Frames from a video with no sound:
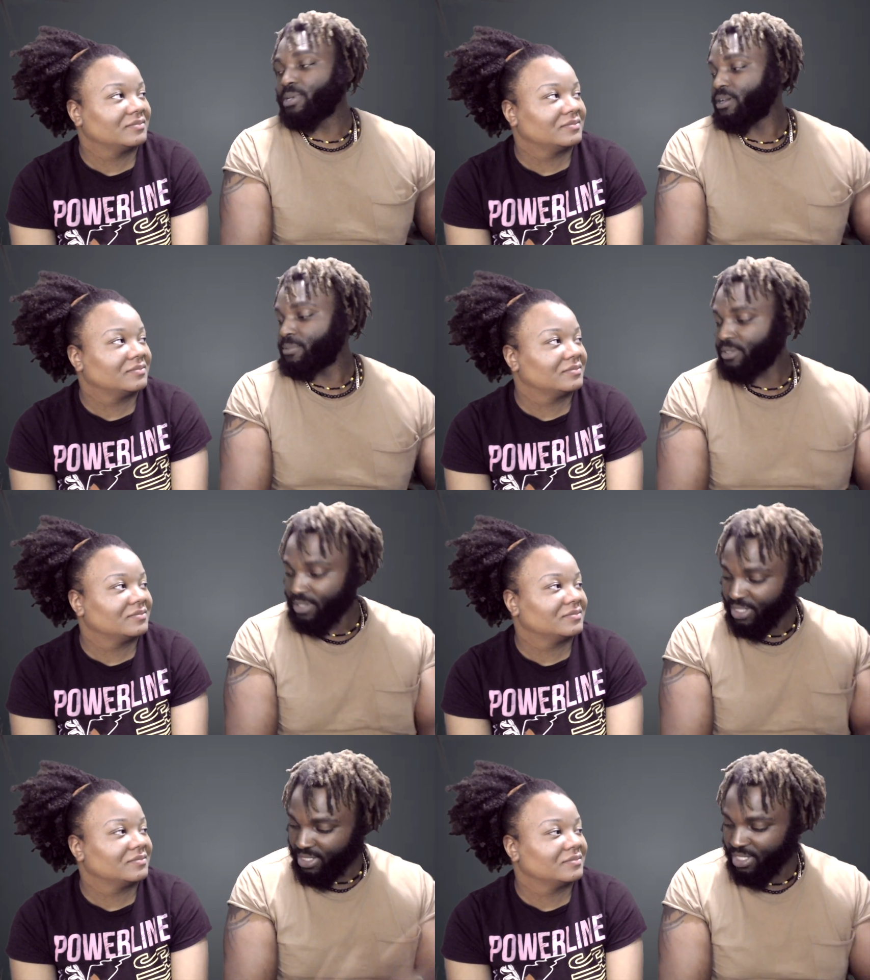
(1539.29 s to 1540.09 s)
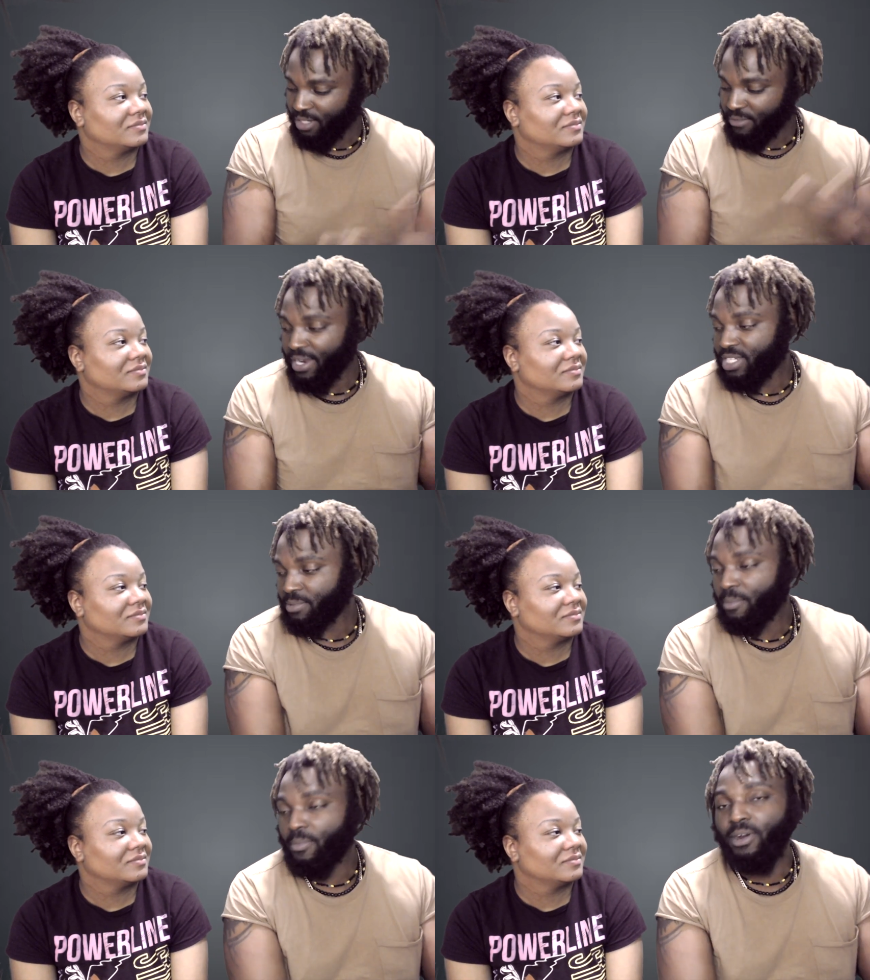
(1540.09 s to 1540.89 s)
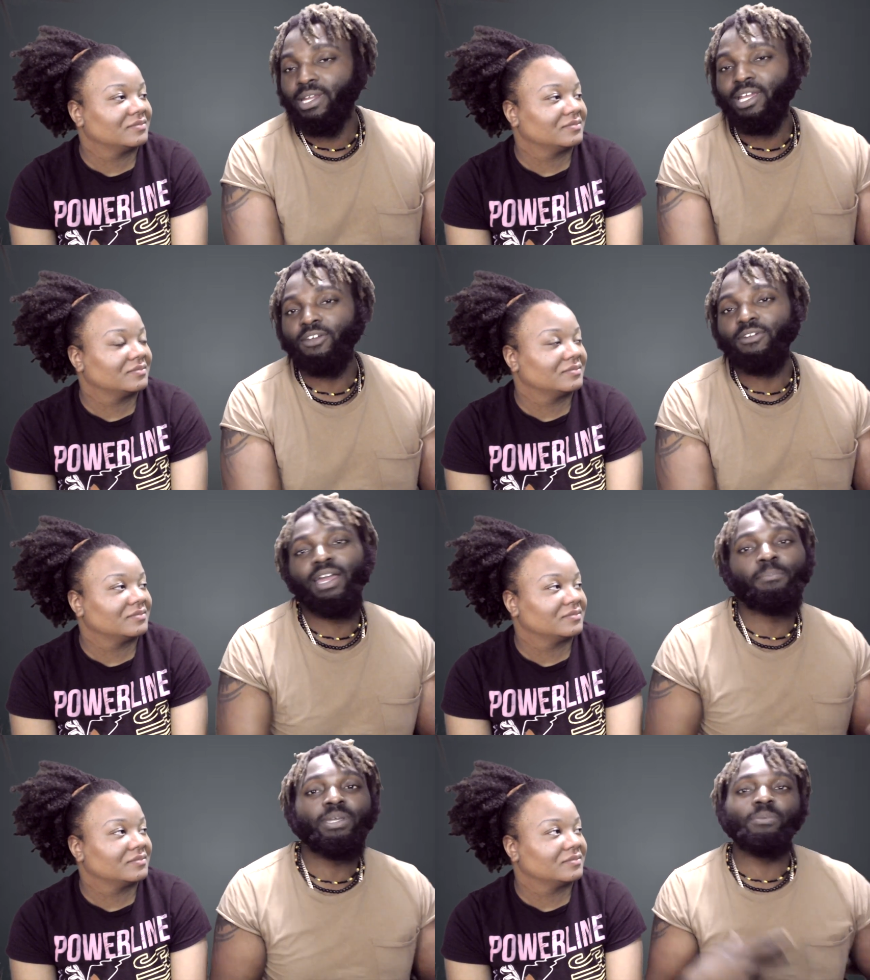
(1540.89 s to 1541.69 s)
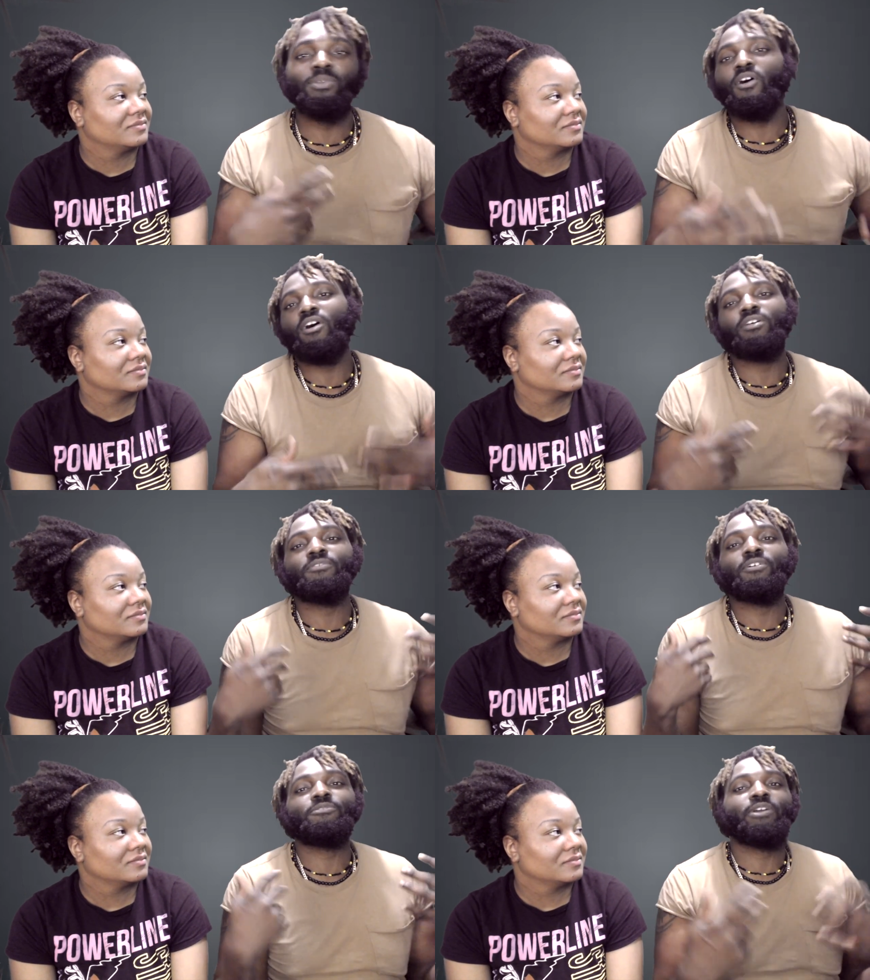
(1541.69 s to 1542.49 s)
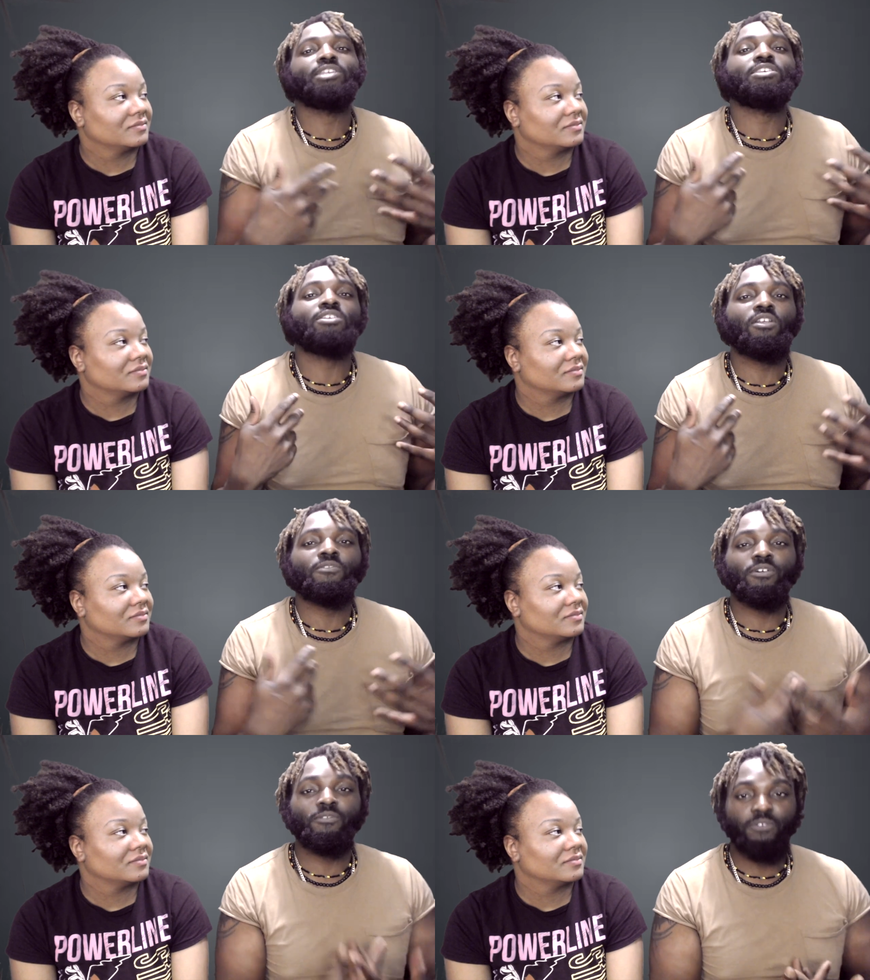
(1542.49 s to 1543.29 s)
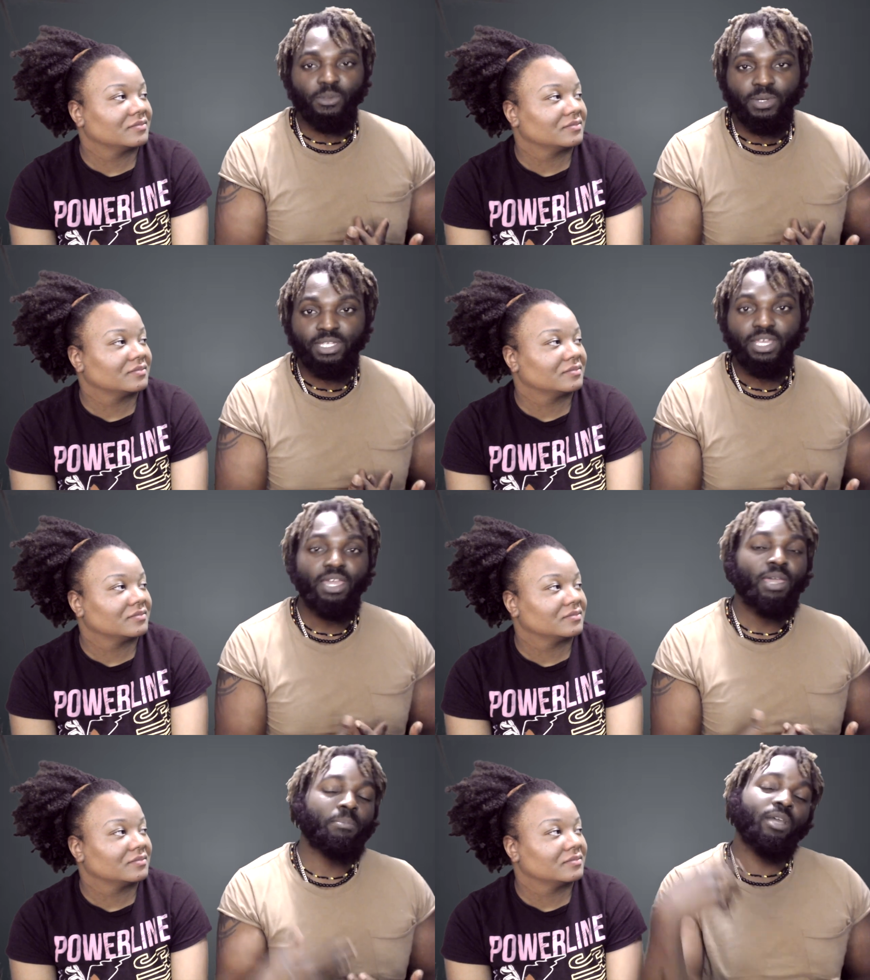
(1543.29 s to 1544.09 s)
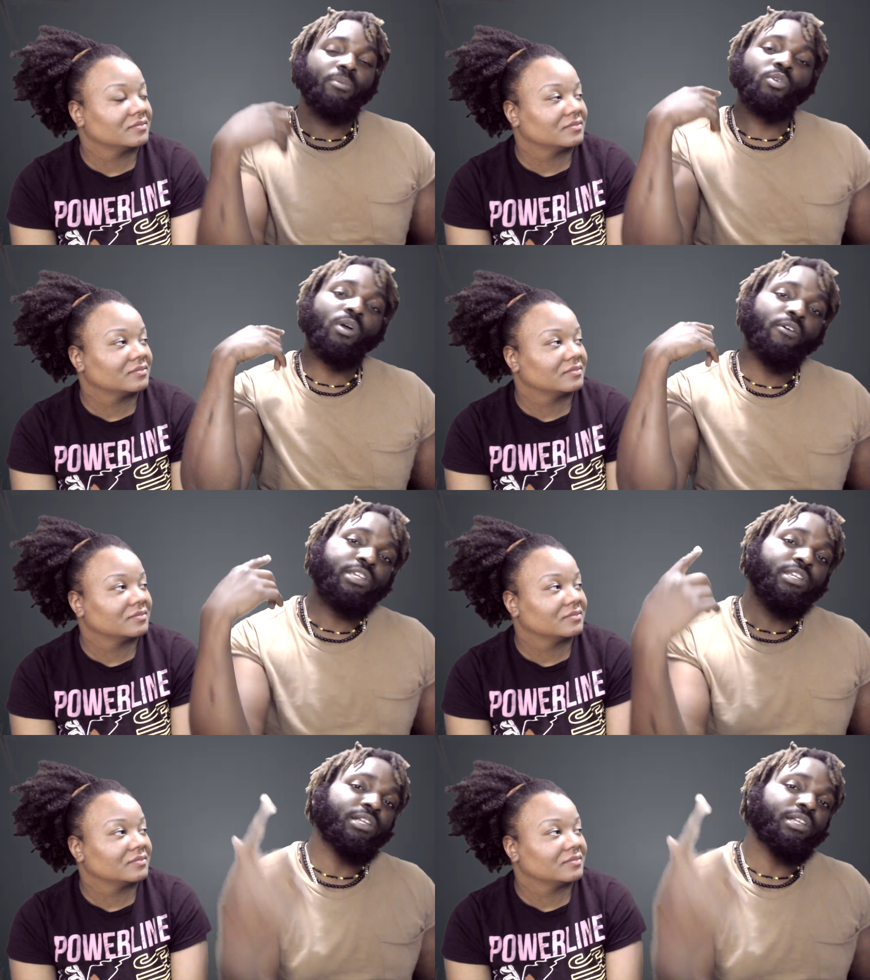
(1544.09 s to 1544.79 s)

Speaker 1: Big up the key right. It's my partner in crime man. Big up to all of our friends and all of our viewers. Big up to our original